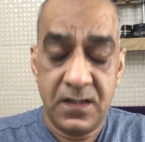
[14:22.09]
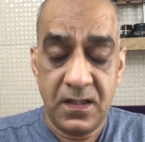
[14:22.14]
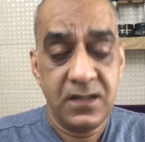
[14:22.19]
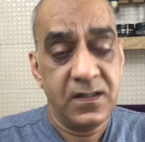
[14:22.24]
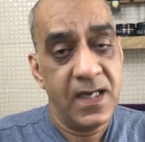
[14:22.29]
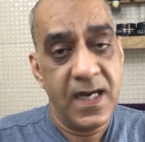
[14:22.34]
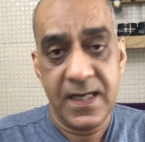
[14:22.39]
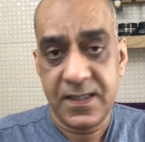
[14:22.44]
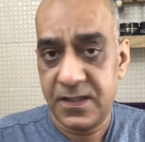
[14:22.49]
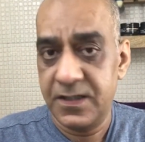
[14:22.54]

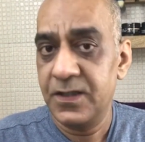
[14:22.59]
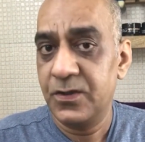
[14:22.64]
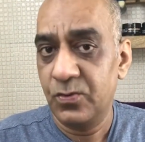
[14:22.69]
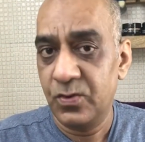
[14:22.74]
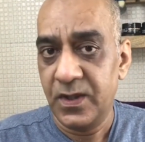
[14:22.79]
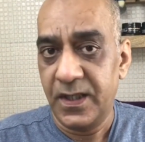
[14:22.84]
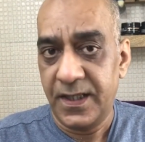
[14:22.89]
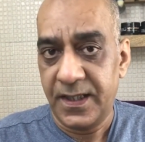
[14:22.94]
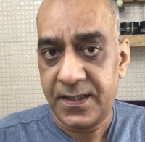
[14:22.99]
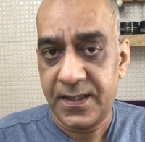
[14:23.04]
they actually do
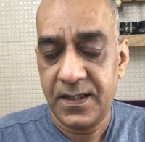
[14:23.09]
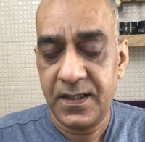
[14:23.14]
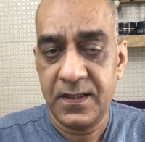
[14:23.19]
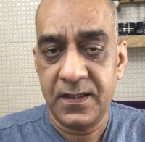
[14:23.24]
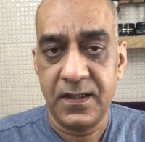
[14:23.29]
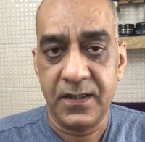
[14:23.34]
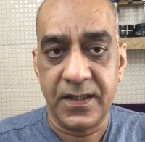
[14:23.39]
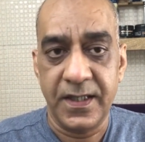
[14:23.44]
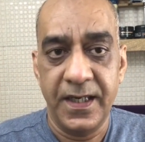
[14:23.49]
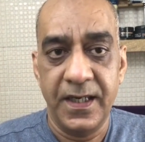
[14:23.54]
that.
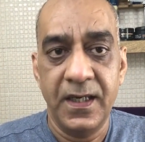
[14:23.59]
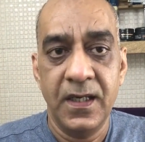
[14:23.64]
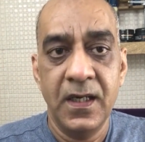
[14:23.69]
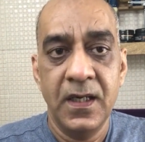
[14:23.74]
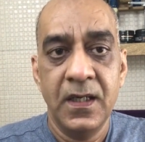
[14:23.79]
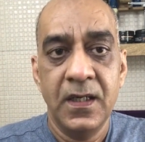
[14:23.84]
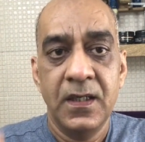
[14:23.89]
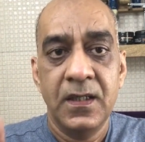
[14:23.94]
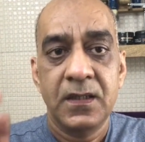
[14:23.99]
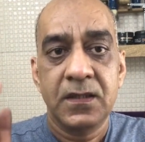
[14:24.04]
Okay,
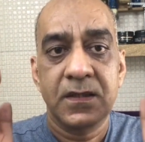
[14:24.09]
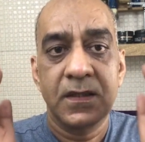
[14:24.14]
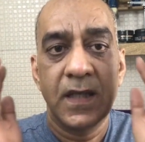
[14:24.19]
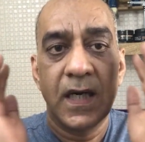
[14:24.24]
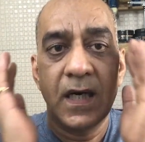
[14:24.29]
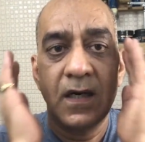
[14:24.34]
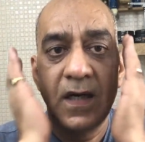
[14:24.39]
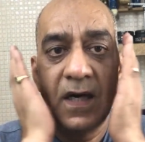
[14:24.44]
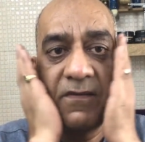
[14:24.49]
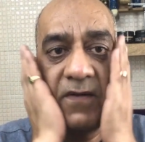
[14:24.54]
so
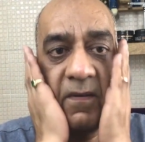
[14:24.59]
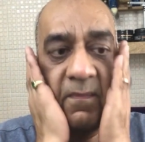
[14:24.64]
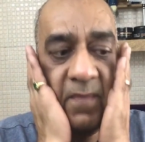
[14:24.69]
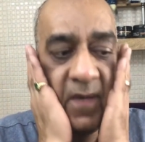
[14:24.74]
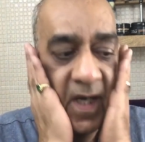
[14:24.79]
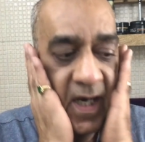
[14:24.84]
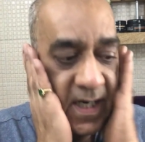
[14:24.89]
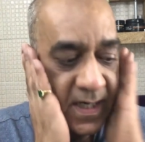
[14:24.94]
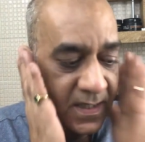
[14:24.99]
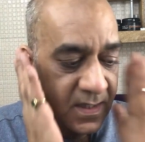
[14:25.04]
now I've
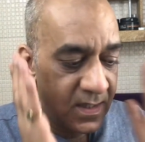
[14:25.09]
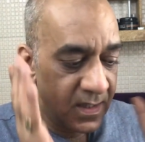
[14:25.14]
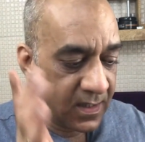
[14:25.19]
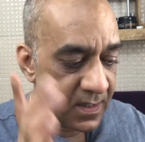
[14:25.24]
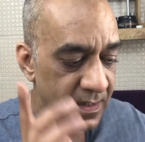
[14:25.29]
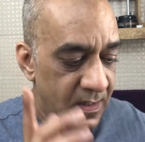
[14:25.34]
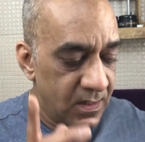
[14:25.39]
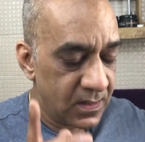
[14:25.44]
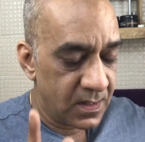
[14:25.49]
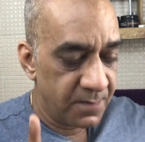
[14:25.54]
applied
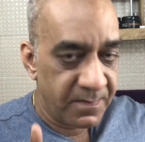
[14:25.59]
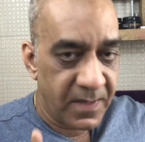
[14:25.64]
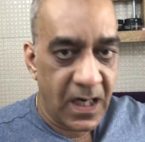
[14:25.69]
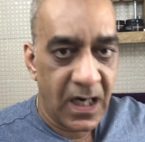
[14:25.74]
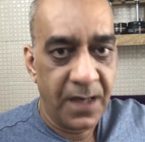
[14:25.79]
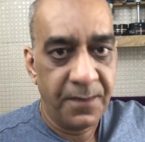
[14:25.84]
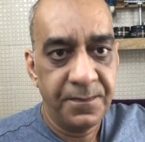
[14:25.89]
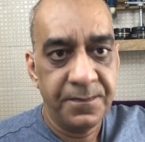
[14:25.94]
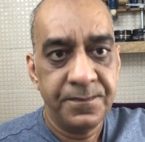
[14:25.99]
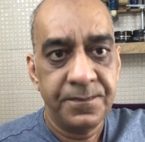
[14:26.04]
the
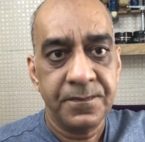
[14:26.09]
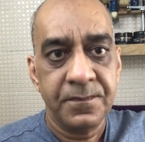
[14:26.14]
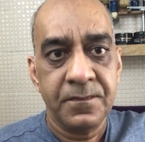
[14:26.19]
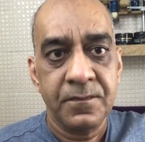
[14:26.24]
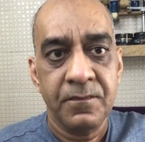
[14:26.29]
balm,